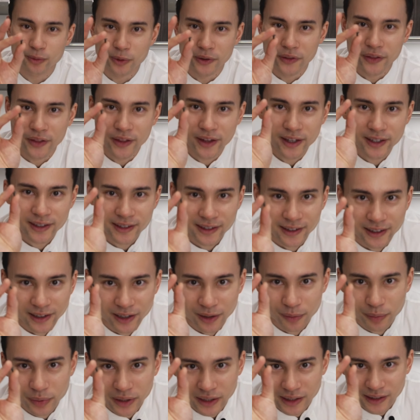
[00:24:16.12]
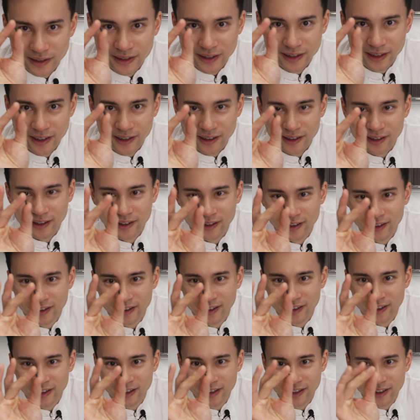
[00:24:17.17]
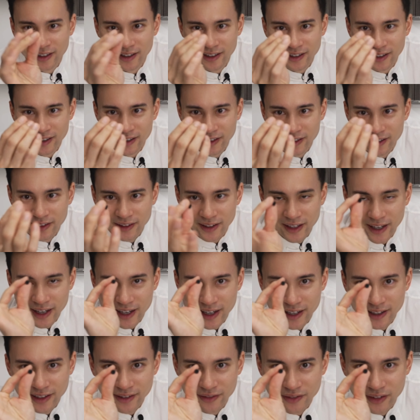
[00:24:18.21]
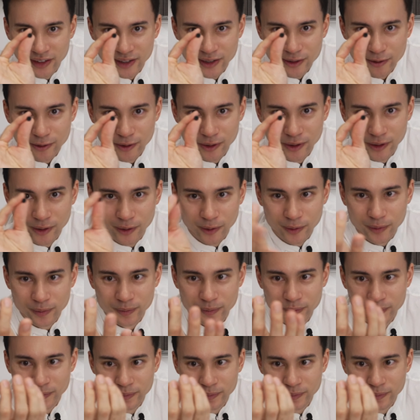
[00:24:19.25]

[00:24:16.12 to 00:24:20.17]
with this little piece here, the head of the screw.